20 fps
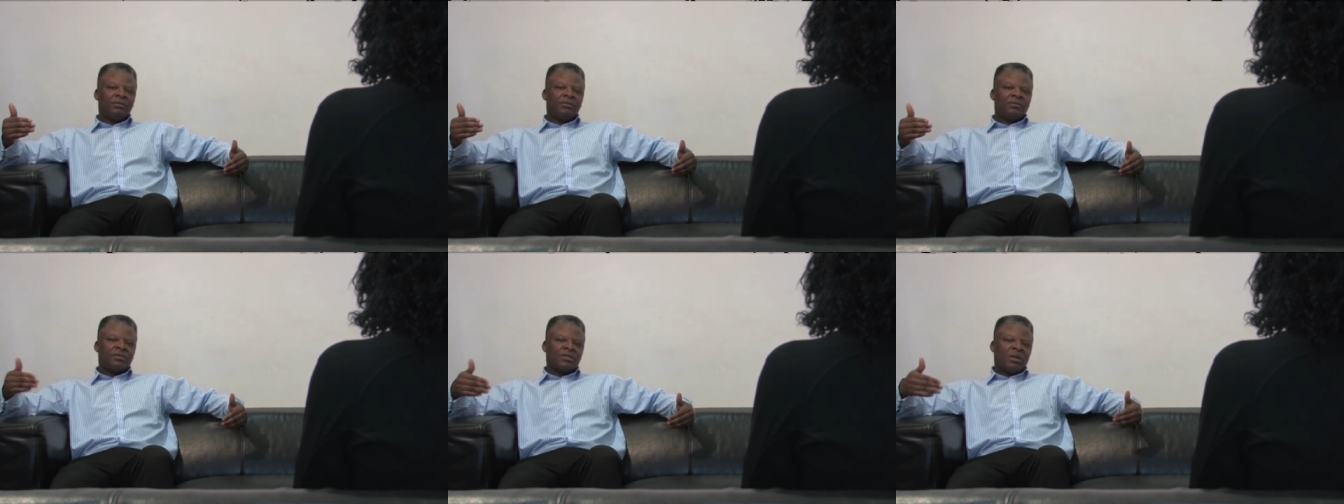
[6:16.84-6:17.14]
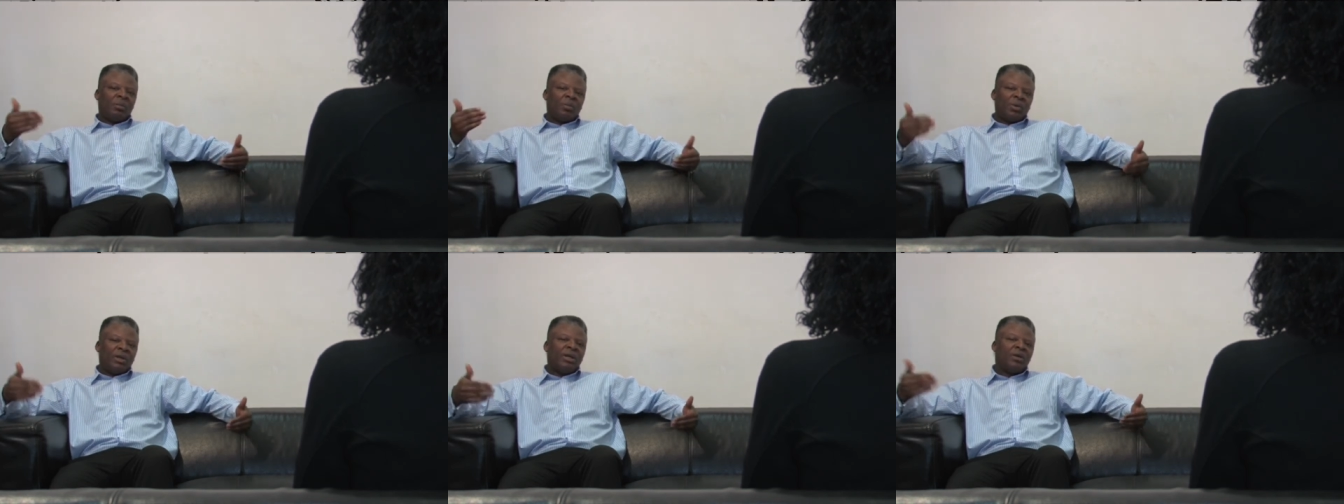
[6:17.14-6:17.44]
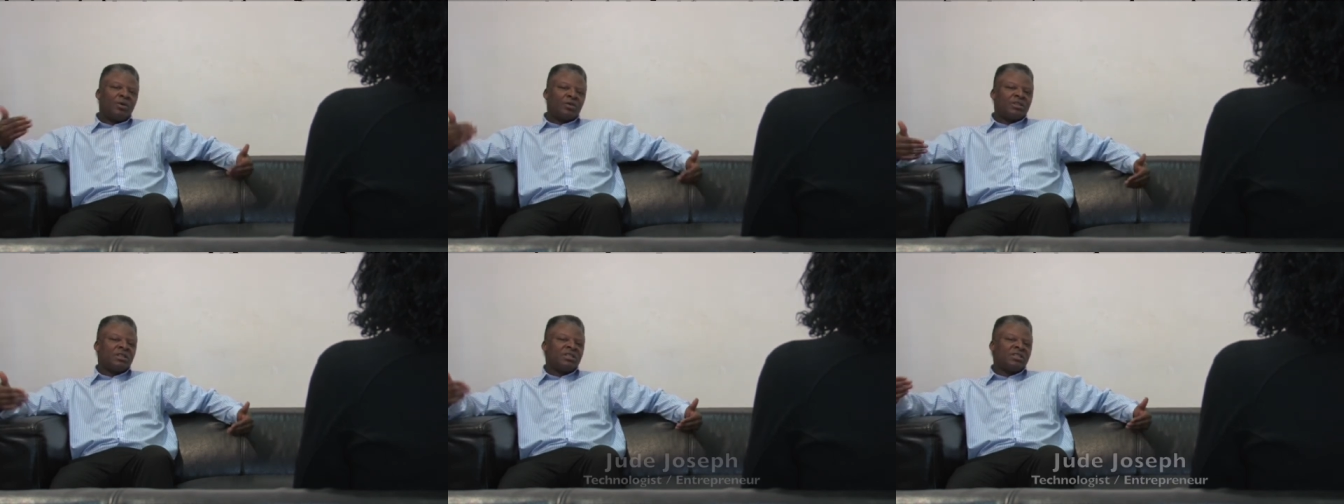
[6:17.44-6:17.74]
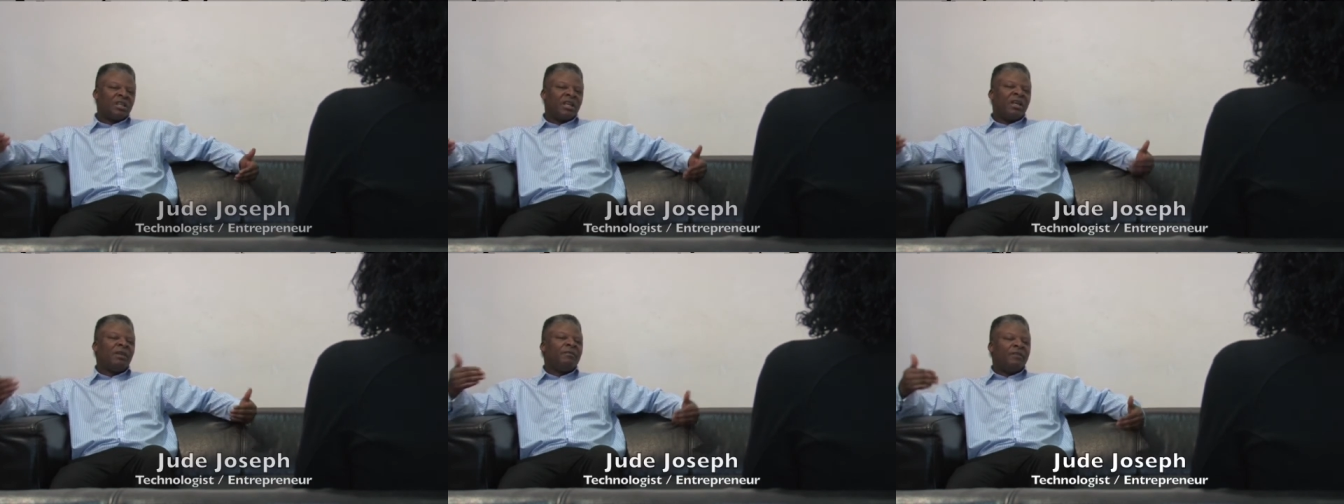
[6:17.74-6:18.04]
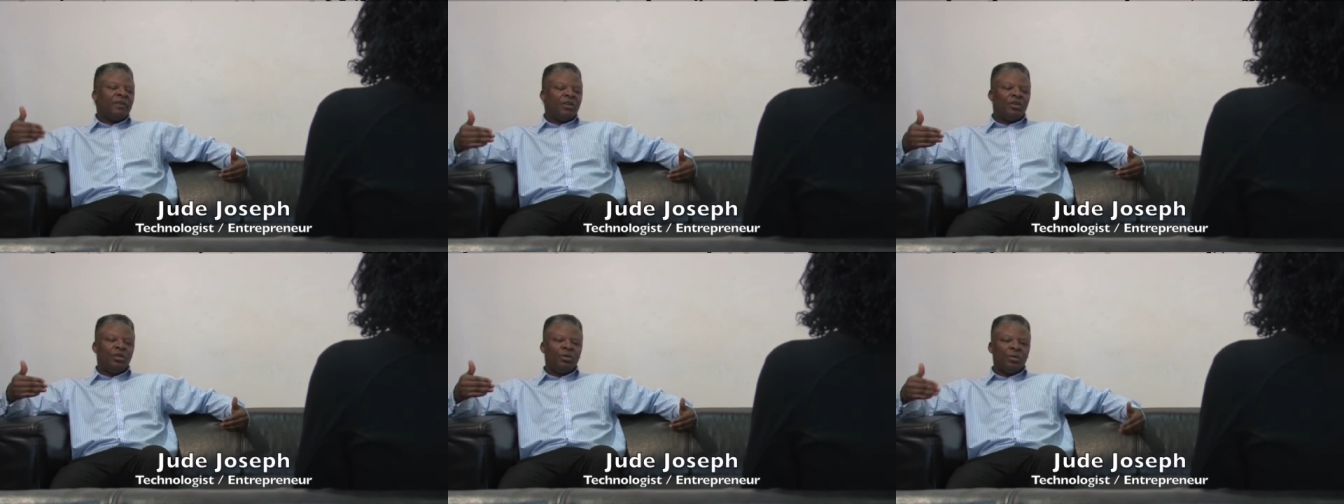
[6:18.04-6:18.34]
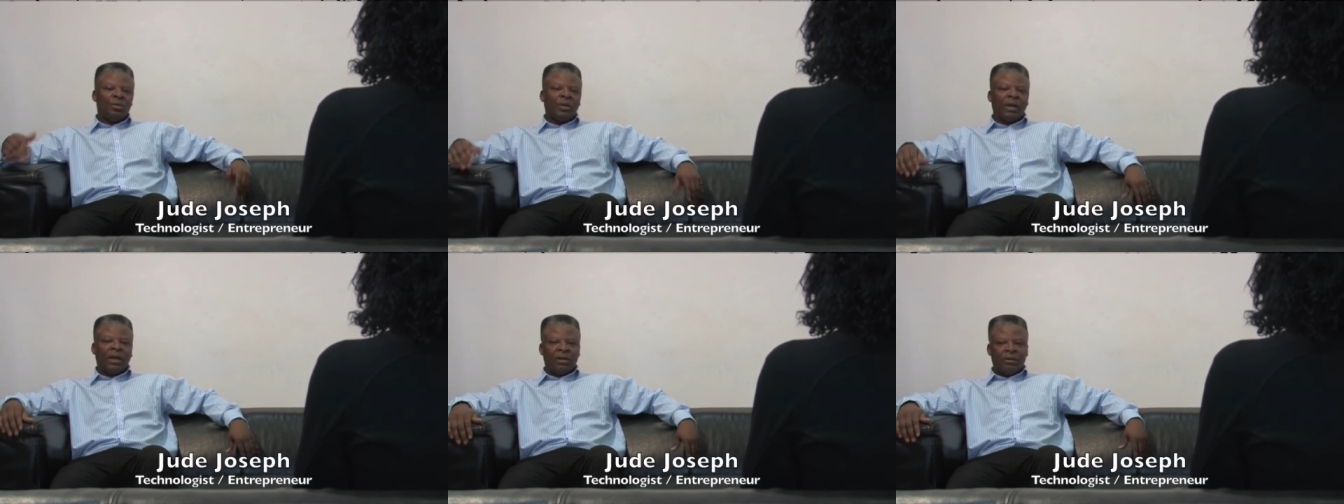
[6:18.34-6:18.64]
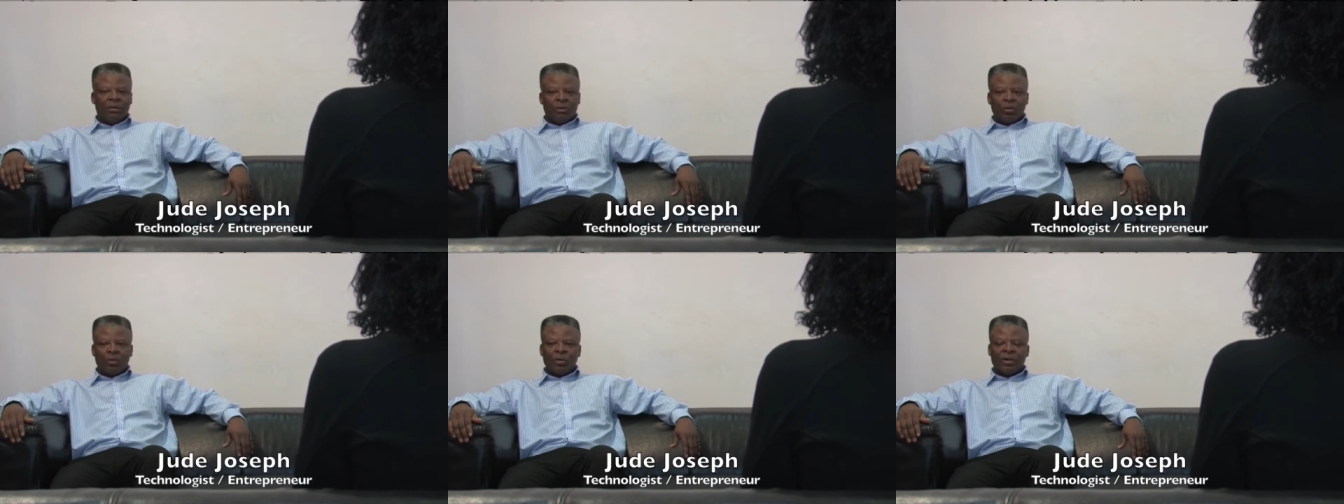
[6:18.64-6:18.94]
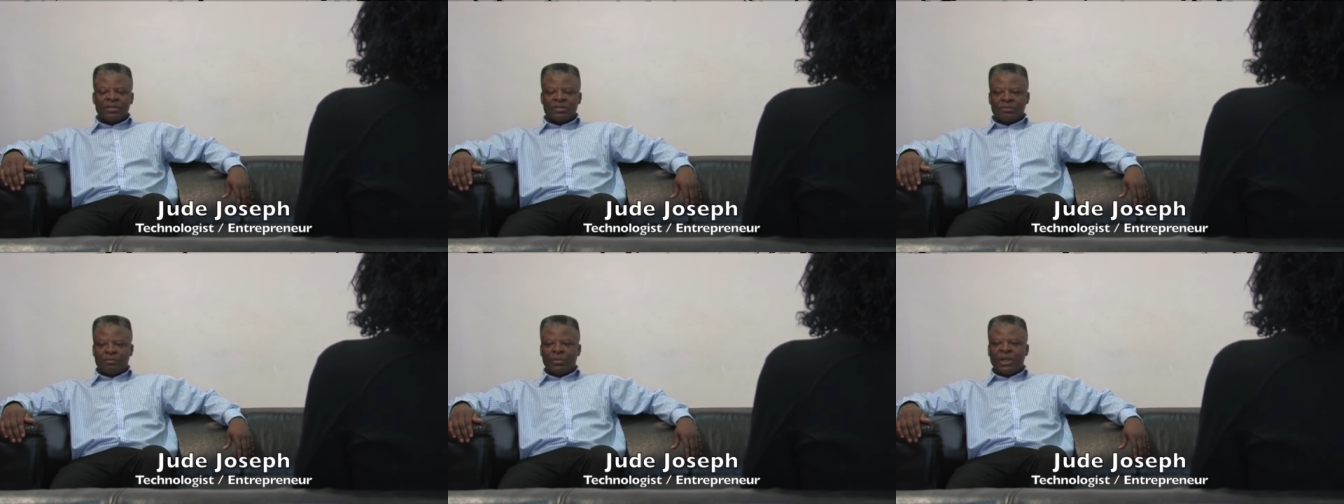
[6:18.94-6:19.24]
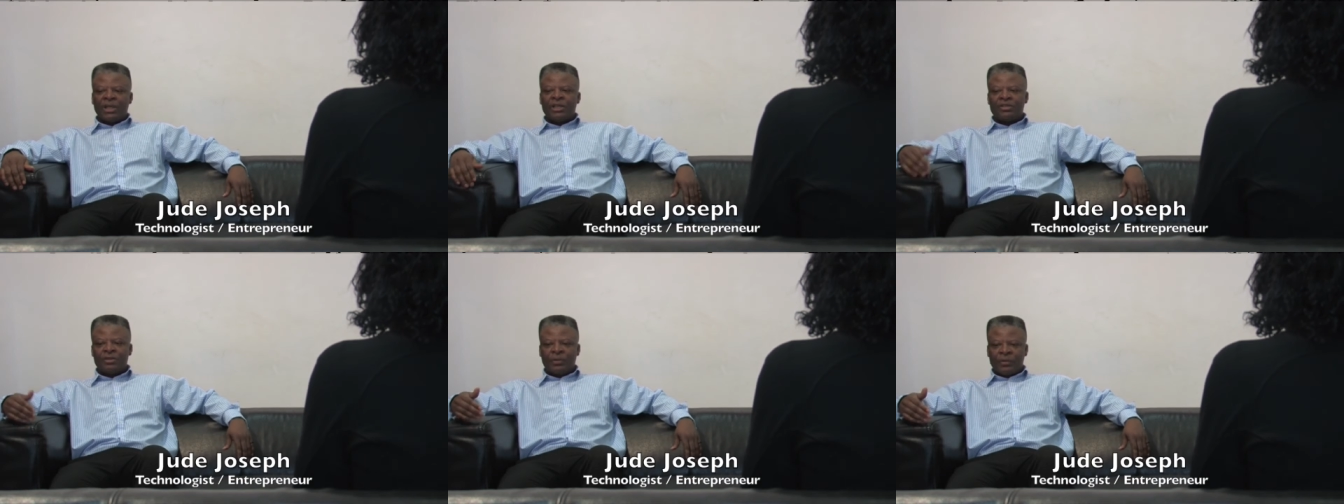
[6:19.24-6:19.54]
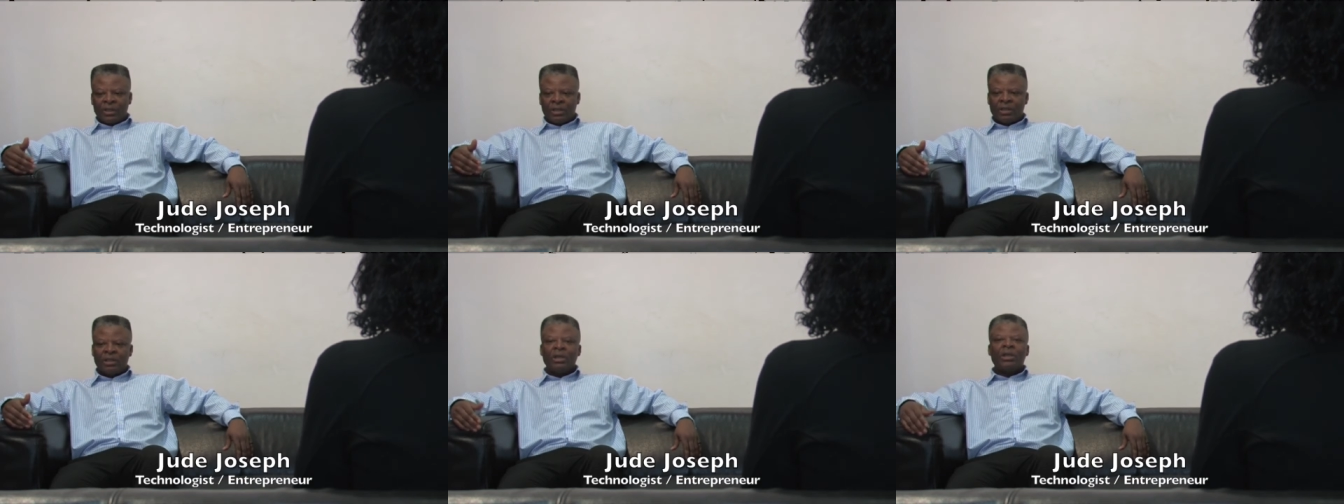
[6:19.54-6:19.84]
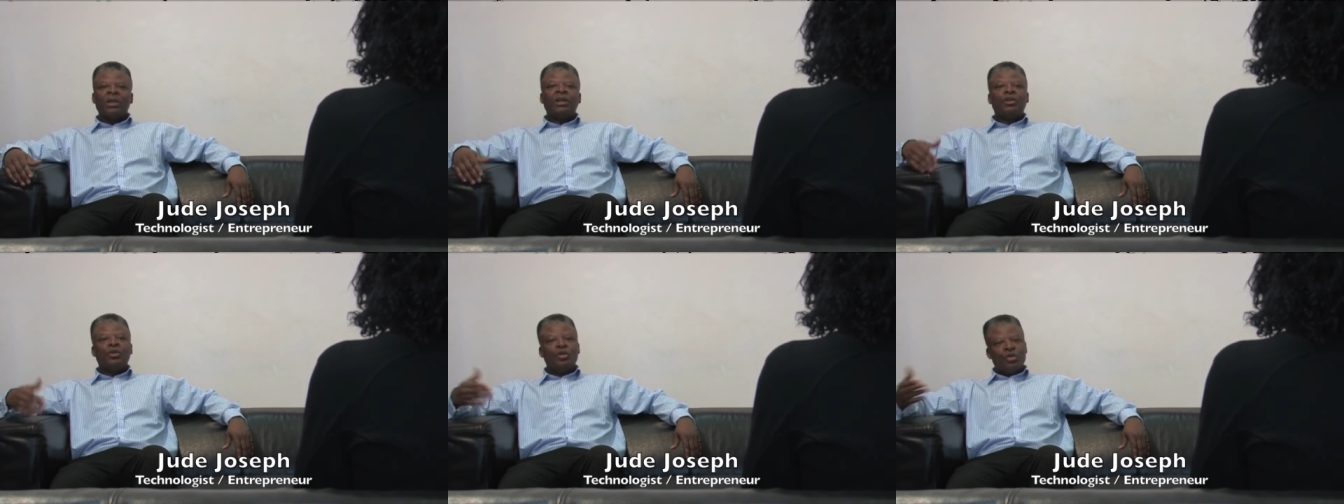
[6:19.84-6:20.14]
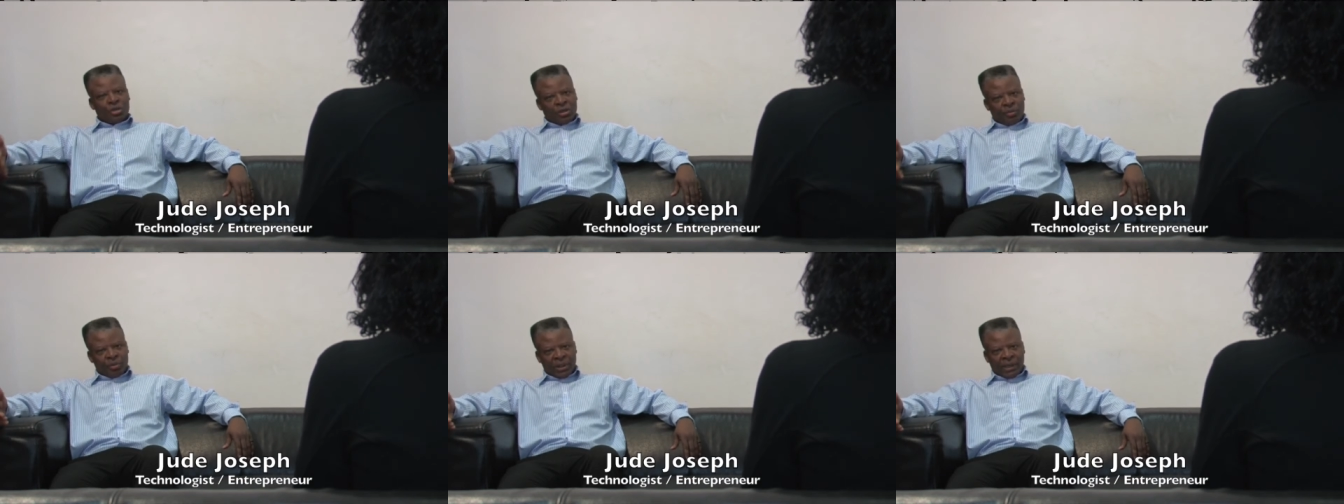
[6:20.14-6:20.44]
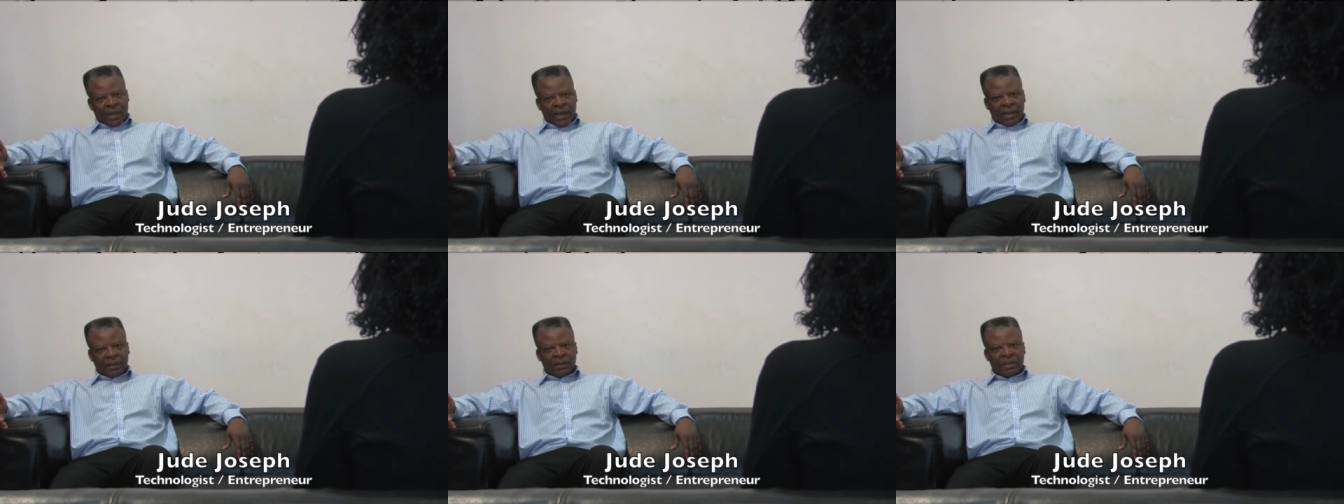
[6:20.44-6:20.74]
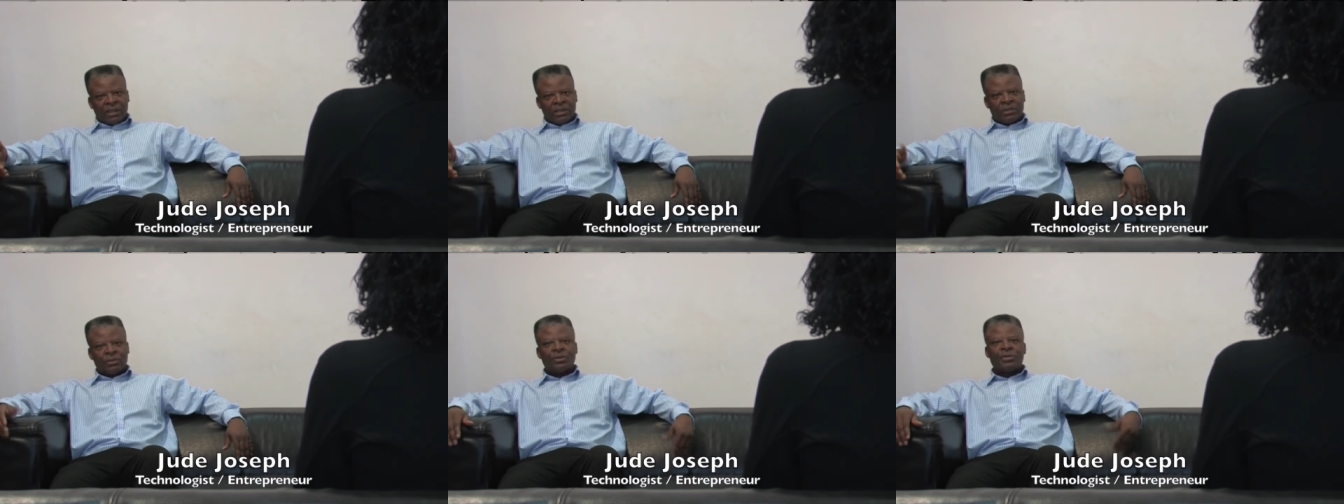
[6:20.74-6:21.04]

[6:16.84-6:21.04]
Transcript: someone else has given you and or has made you think you should be like this,